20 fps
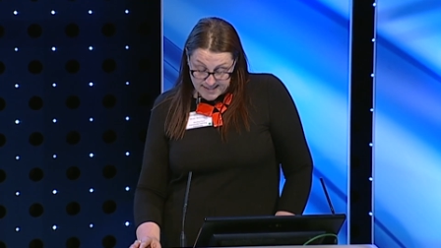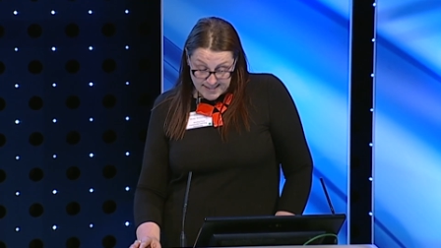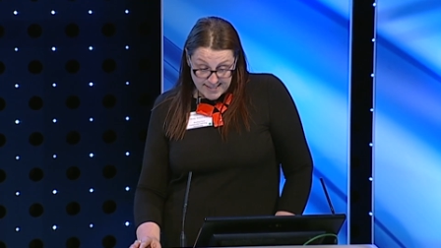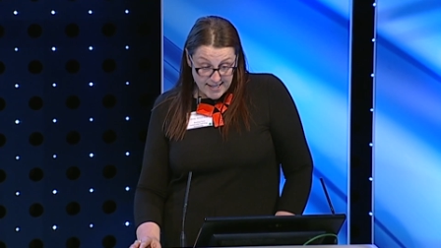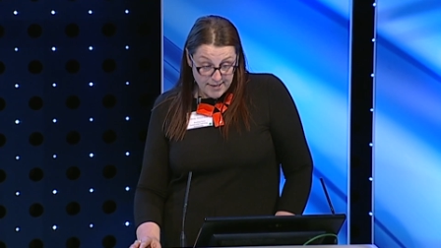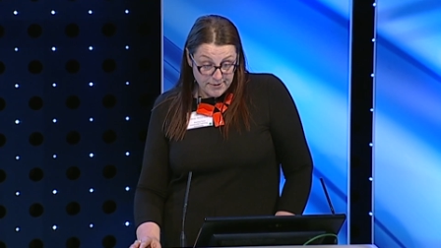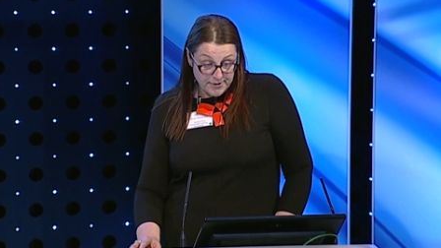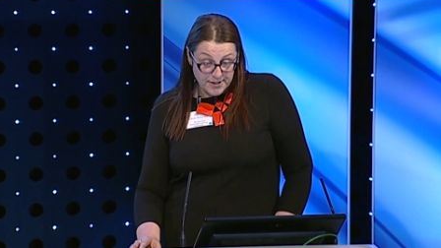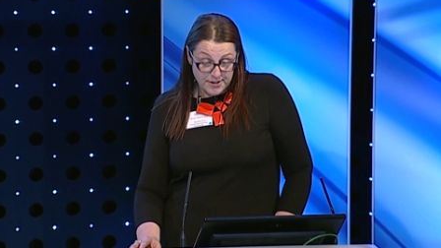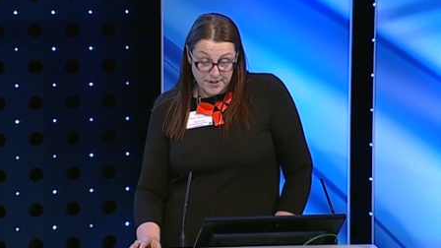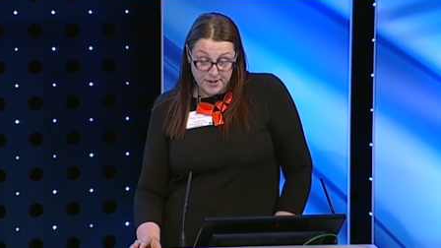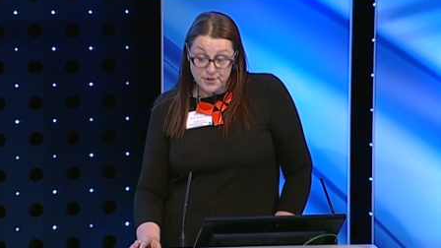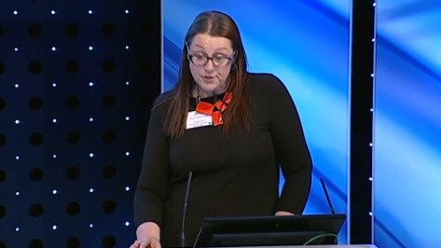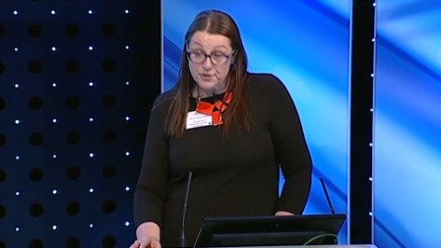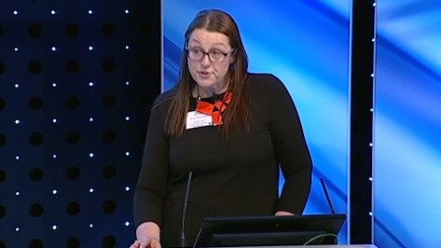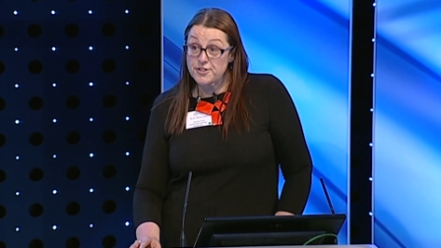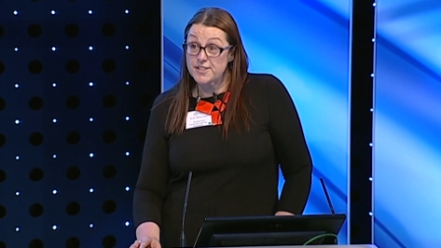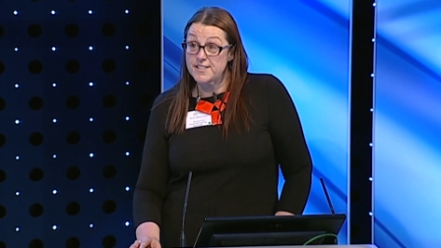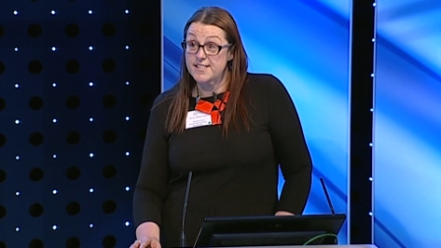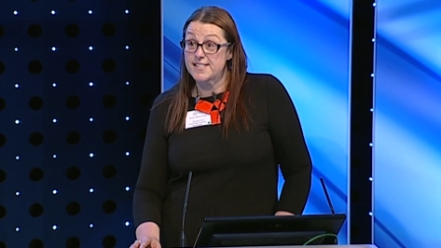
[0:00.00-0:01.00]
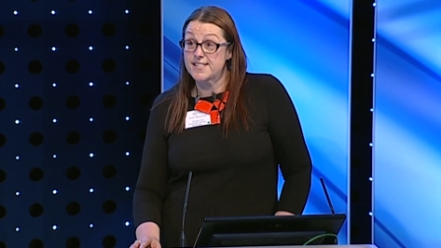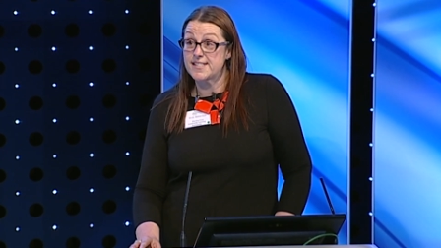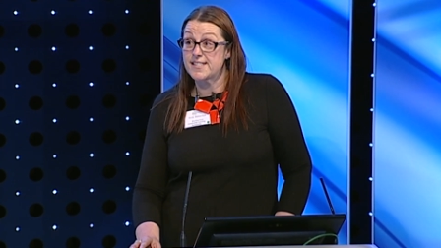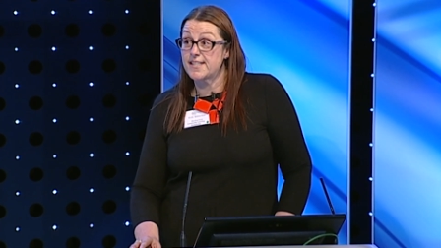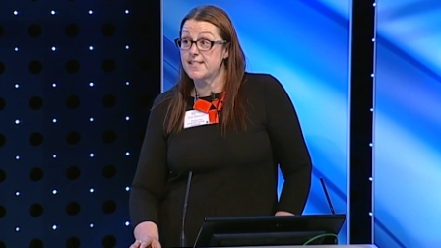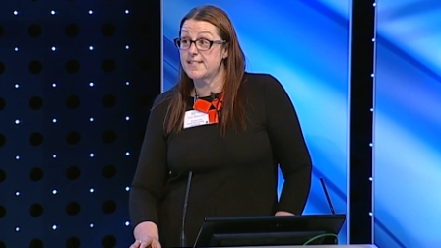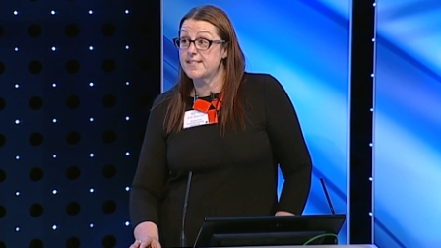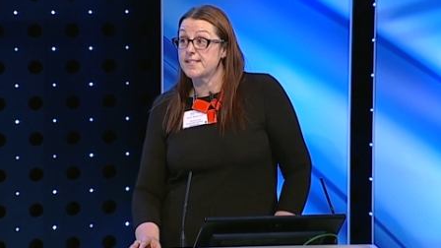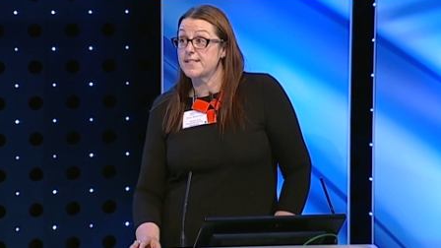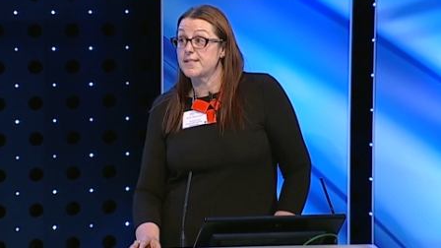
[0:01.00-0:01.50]
town in the country as it
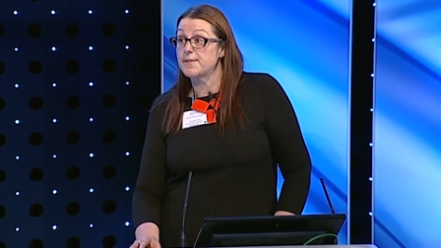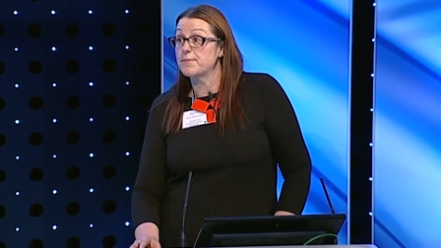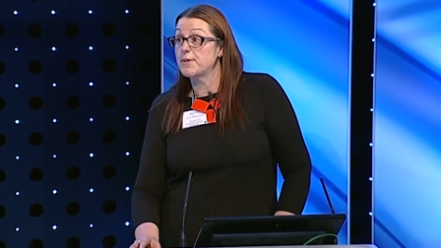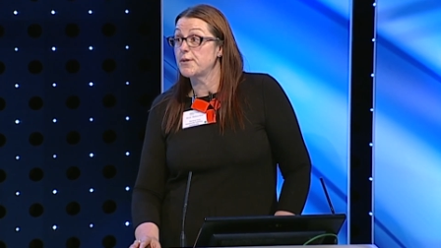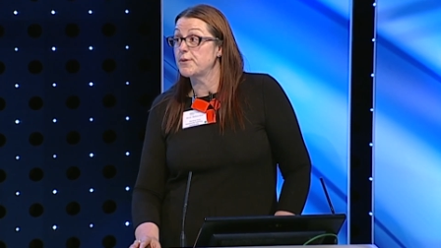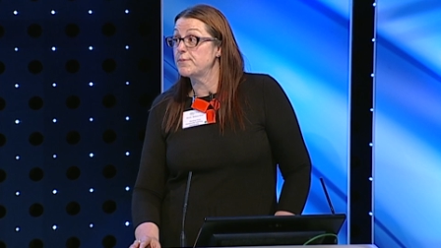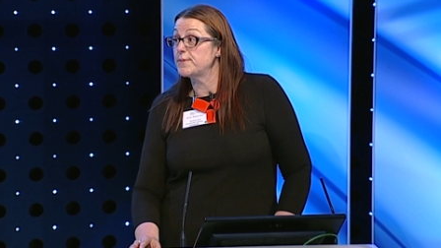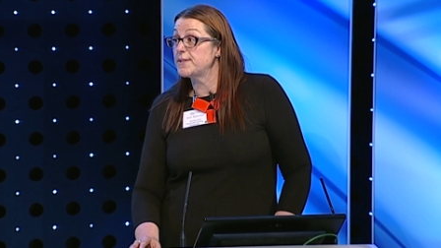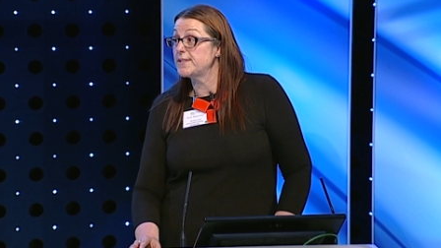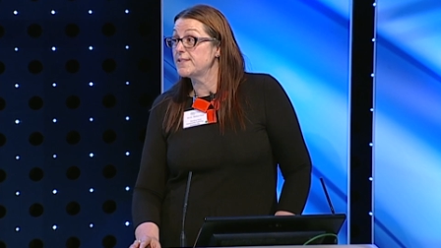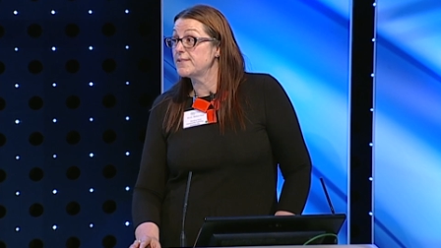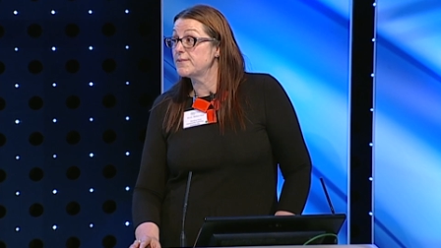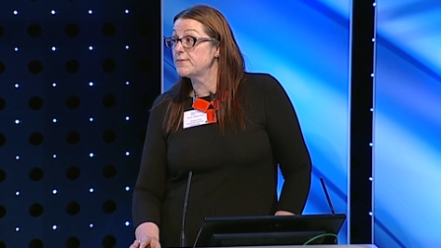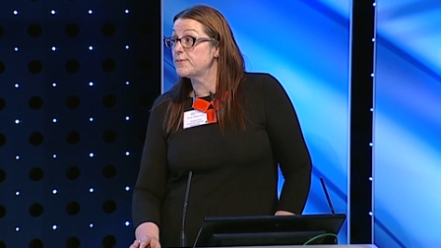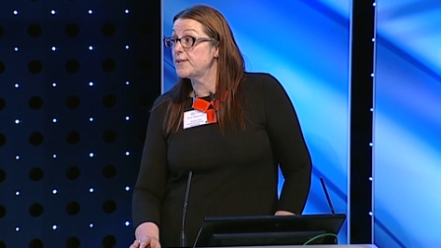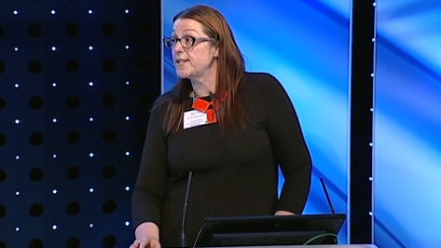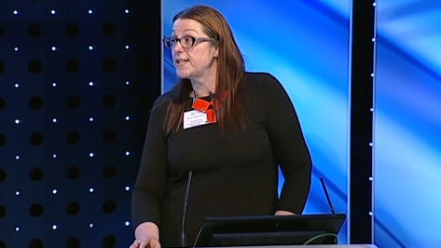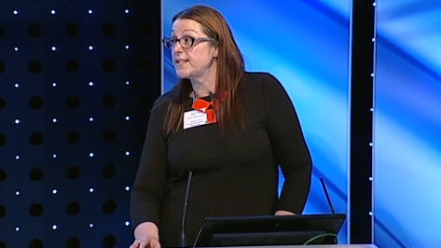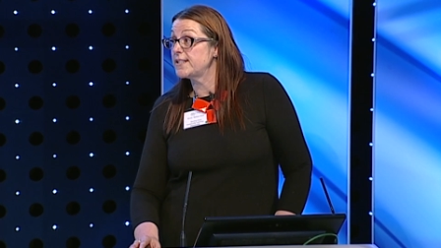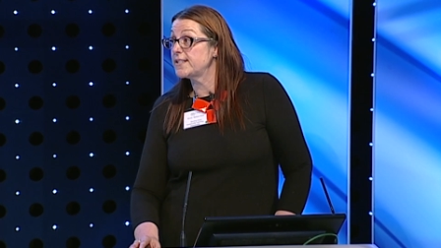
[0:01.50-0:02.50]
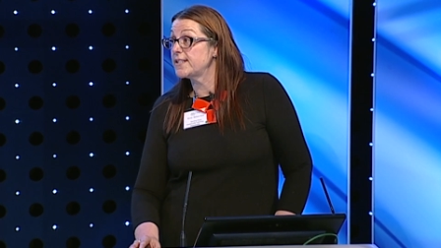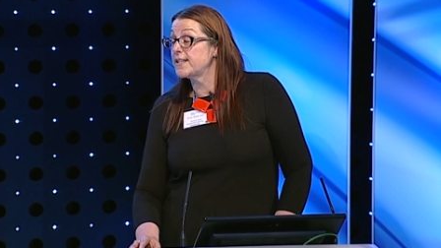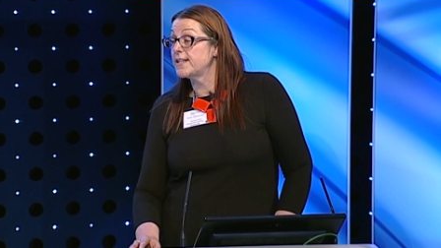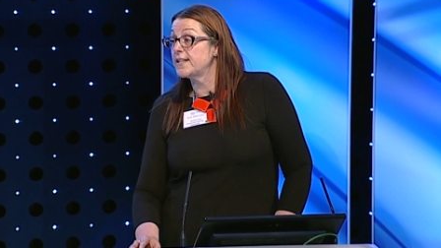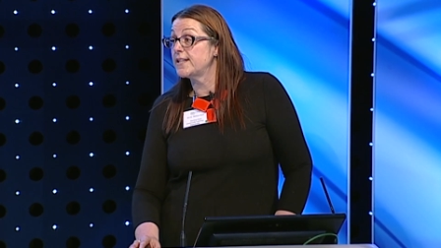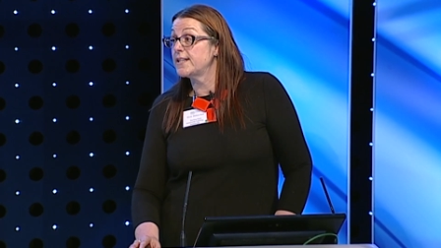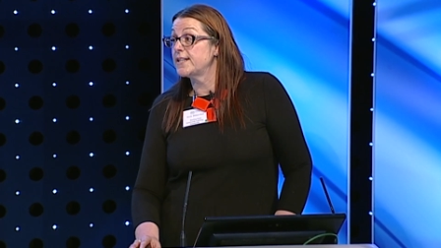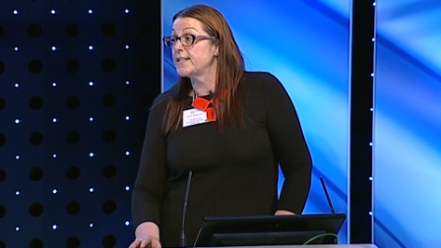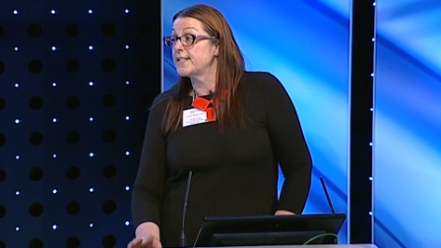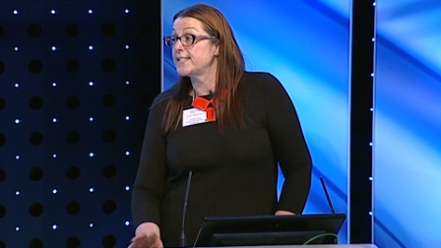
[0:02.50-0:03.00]
stands at the moment, with
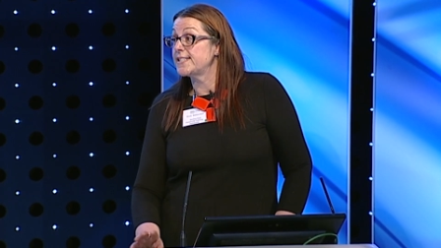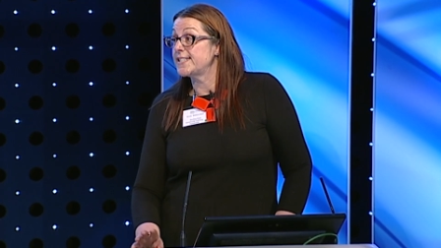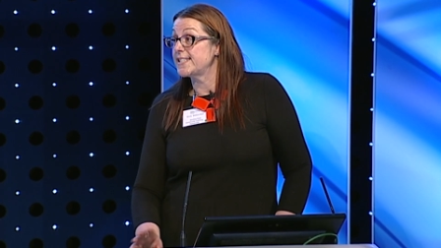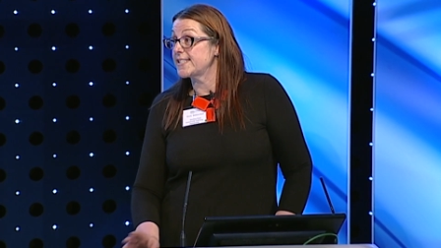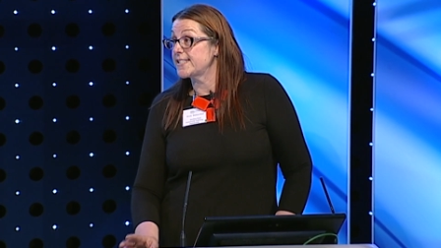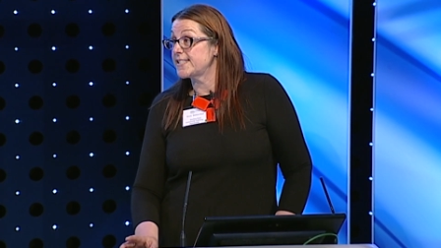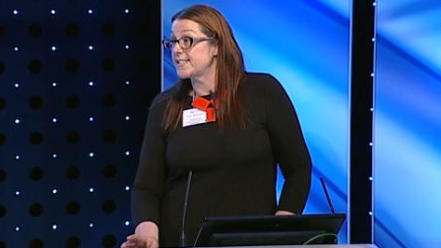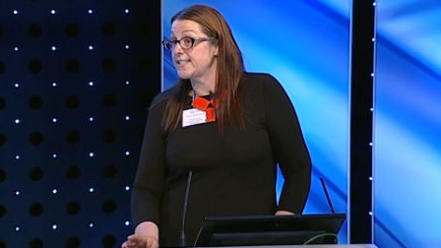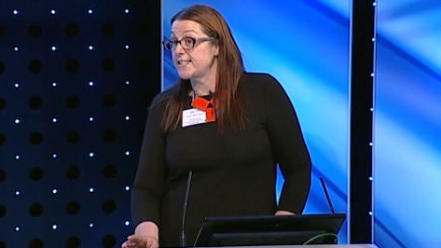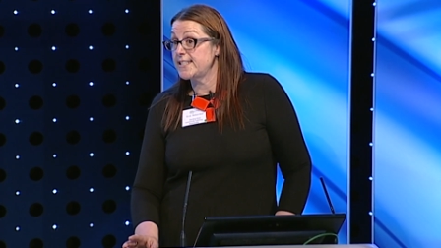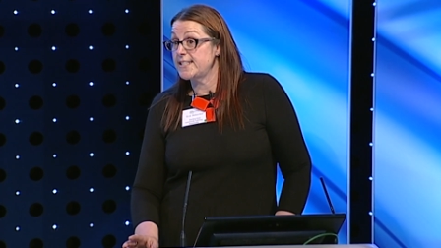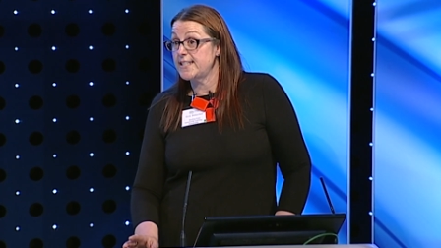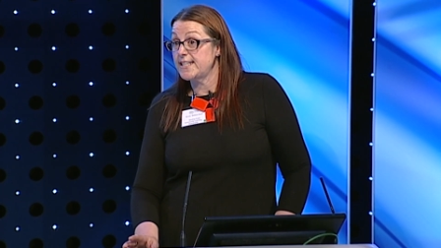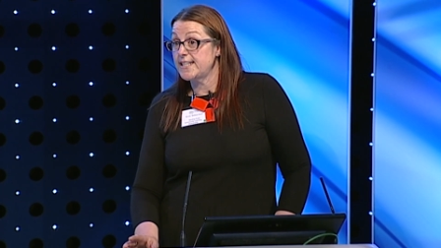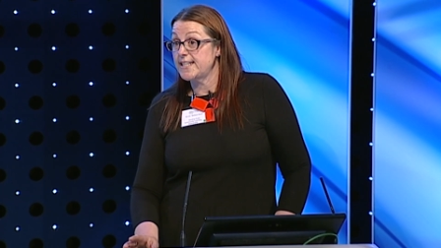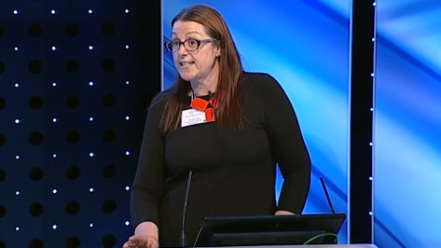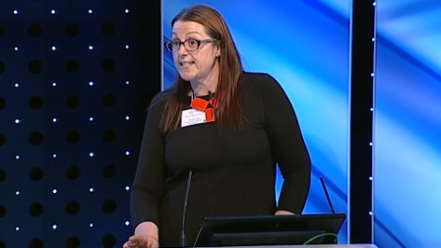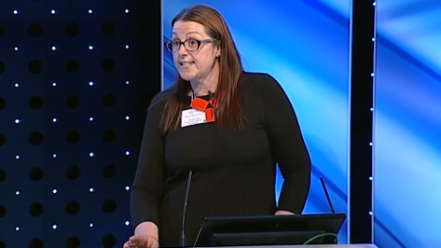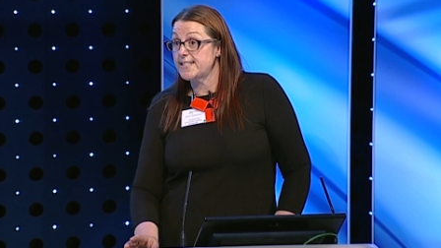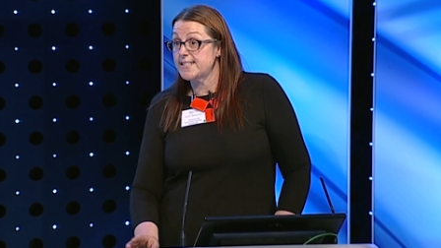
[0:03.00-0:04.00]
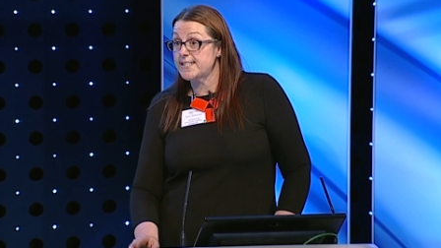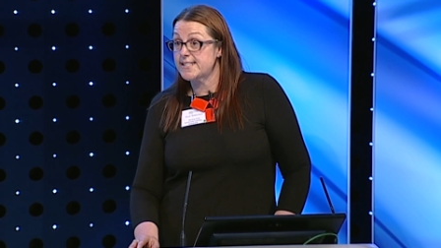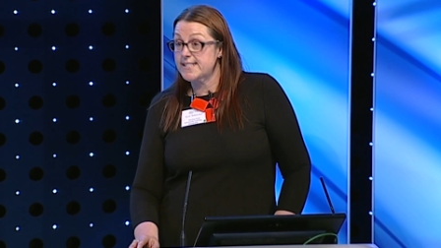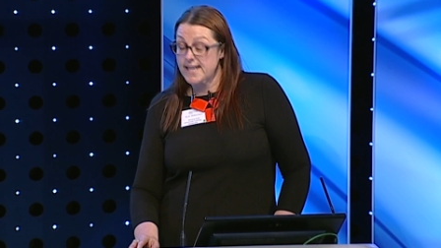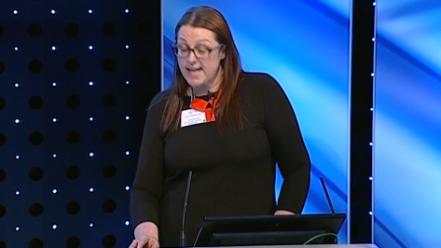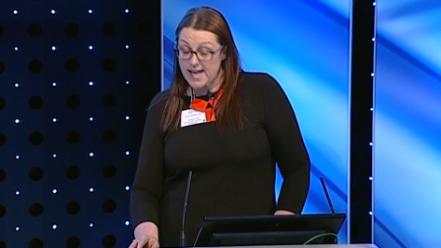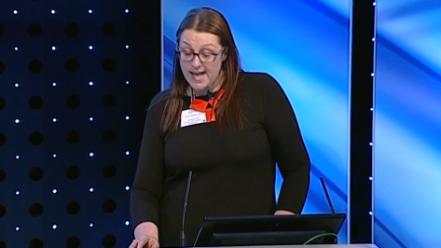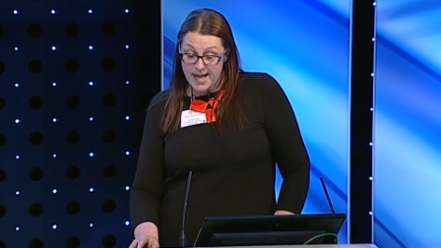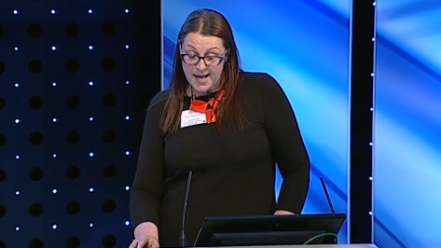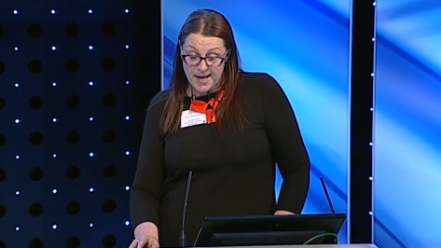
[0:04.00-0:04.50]
16 years